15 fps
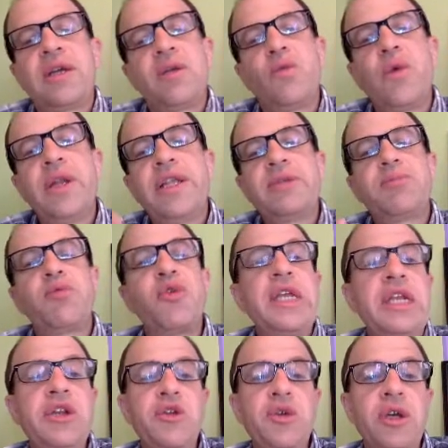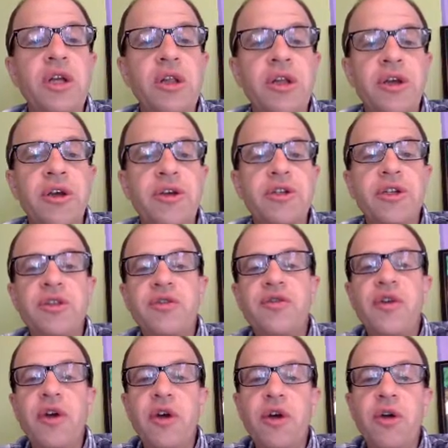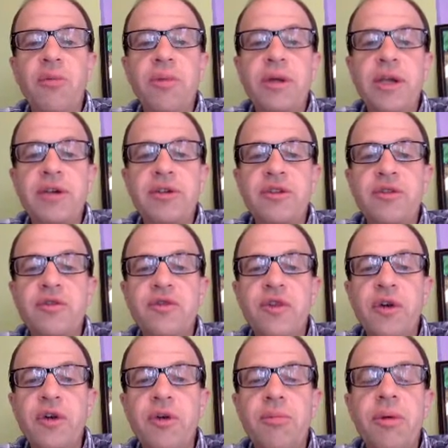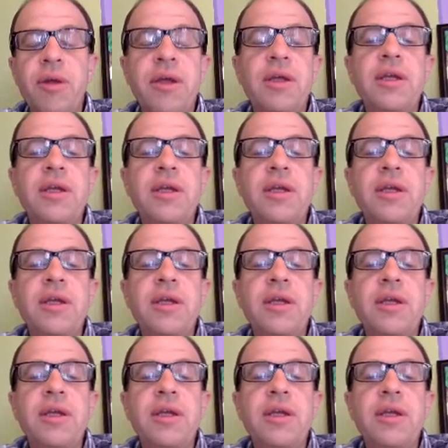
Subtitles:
when it's pre-nuclear to the verb, here's the verb,